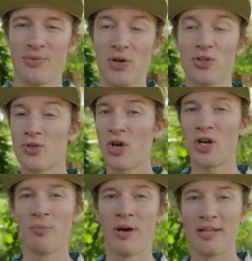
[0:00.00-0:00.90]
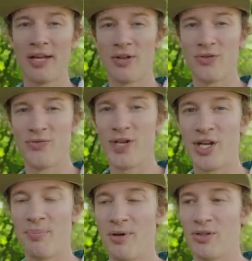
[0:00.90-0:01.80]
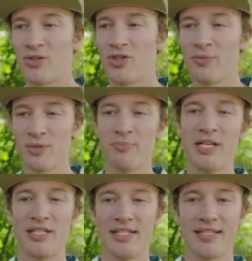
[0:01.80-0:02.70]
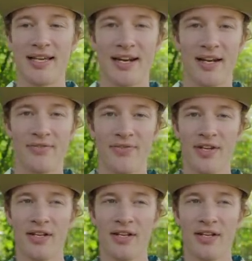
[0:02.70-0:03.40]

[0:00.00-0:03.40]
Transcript: We also talk about later in the video about some species that I've